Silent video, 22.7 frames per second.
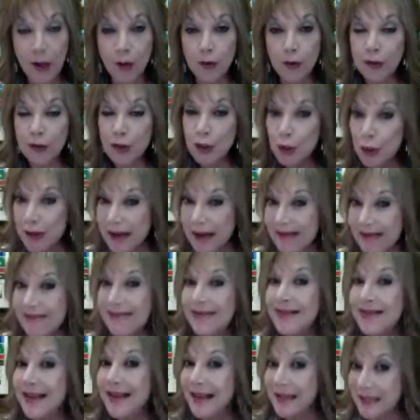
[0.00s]
Now,
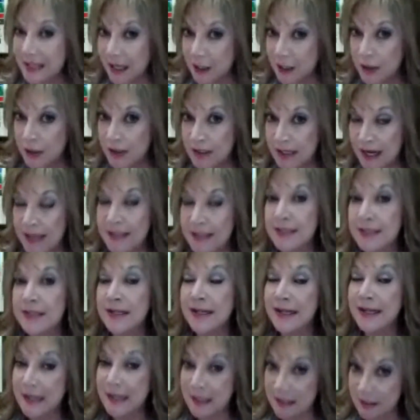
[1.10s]
during these
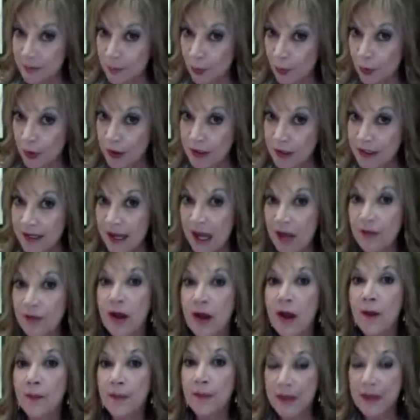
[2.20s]
exercises, it is important to have
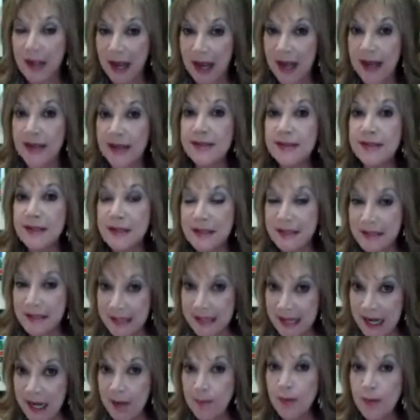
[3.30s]
nice,
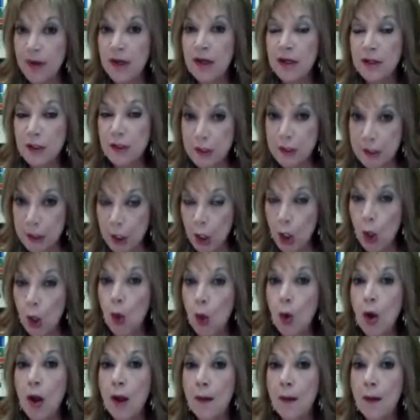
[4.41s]
deep, slow